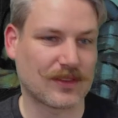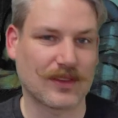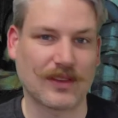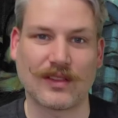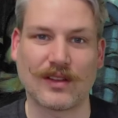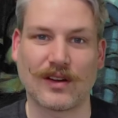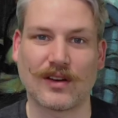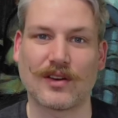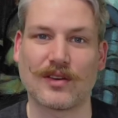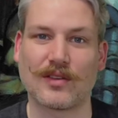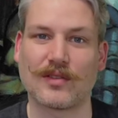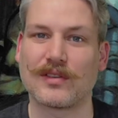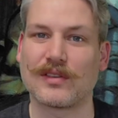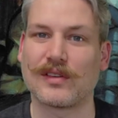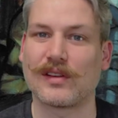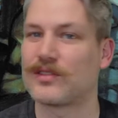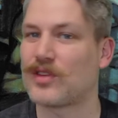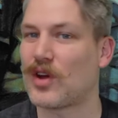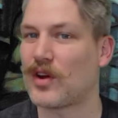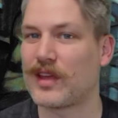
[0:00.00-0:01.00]
They're
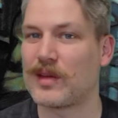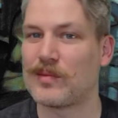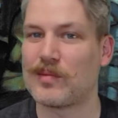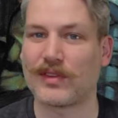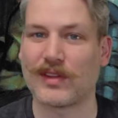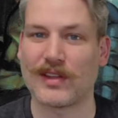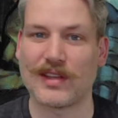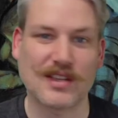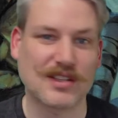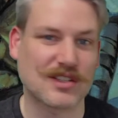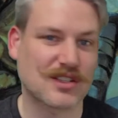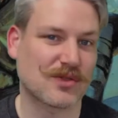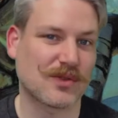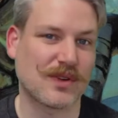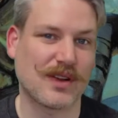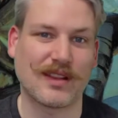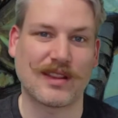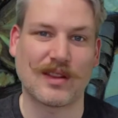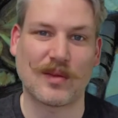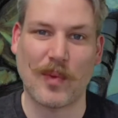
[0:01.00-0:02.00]
talking about the
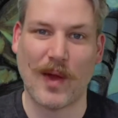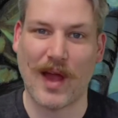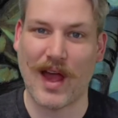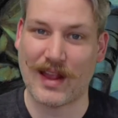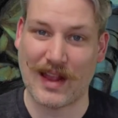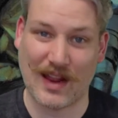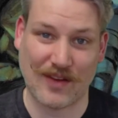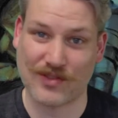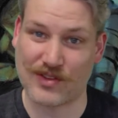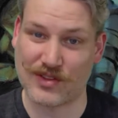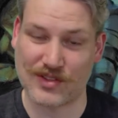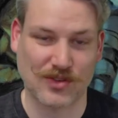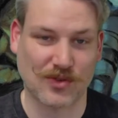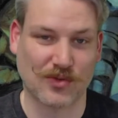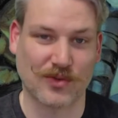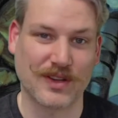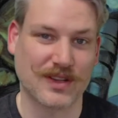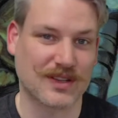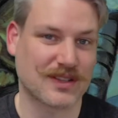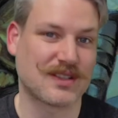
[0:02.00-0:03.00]
history in the back after the
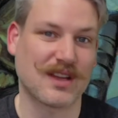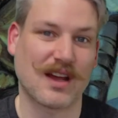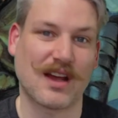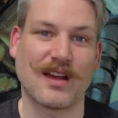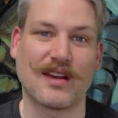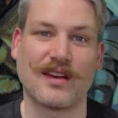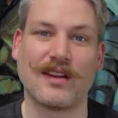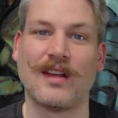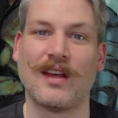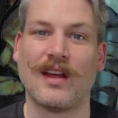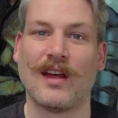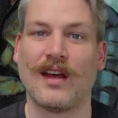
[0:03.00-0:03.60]
story is done.